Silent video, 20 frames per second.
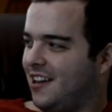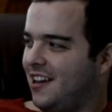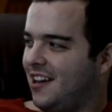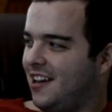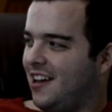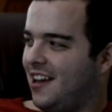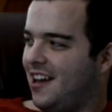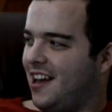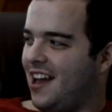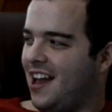
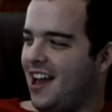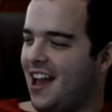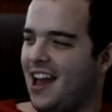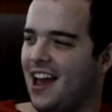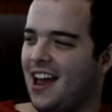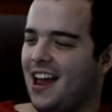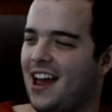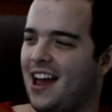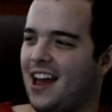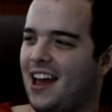
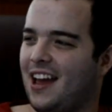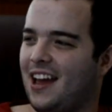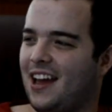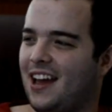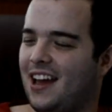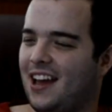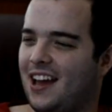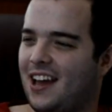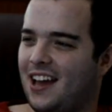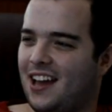
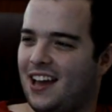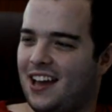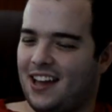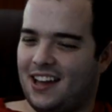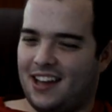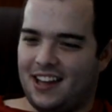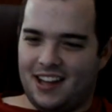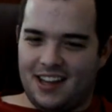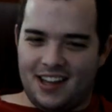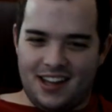
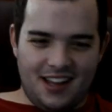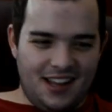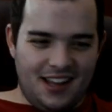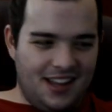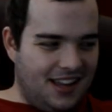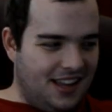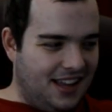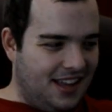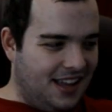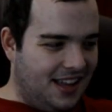
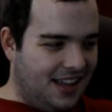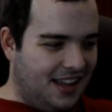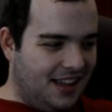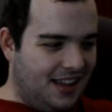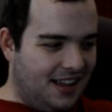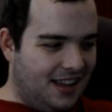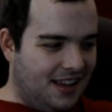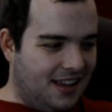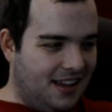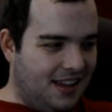
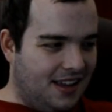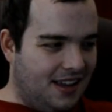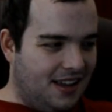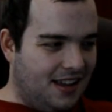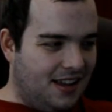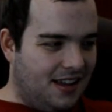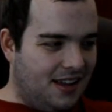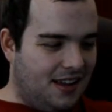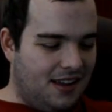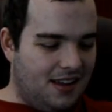
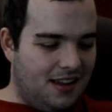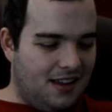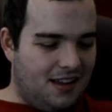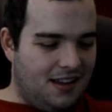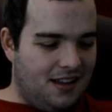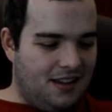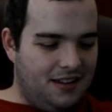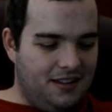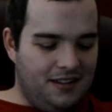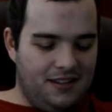
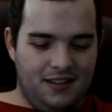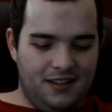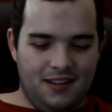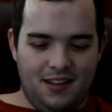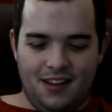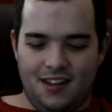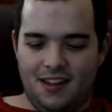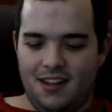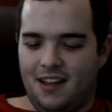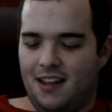
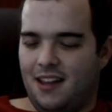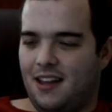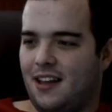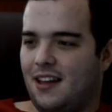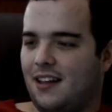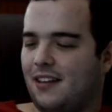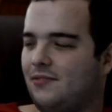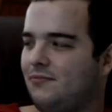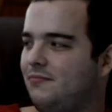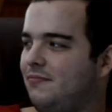
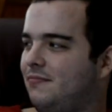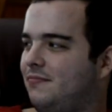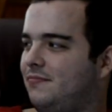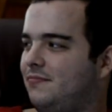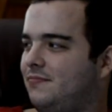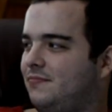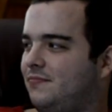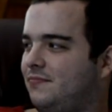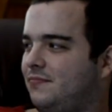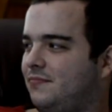
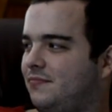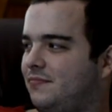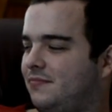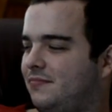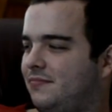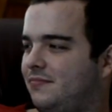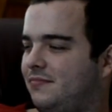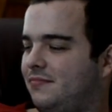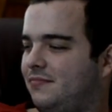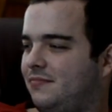
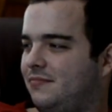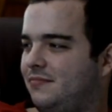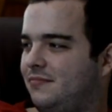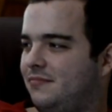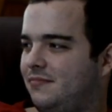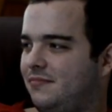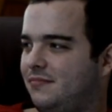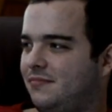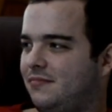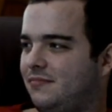
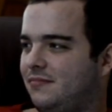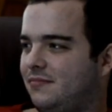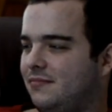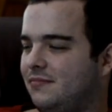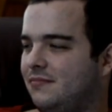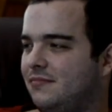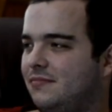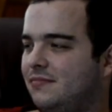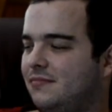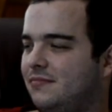
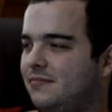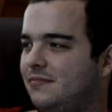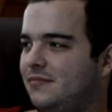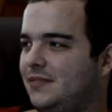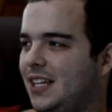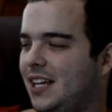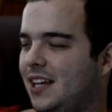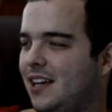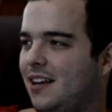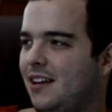
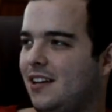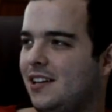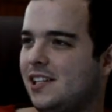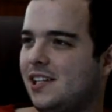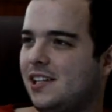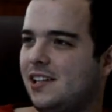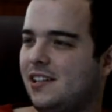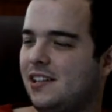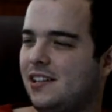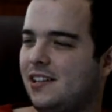(not speaking)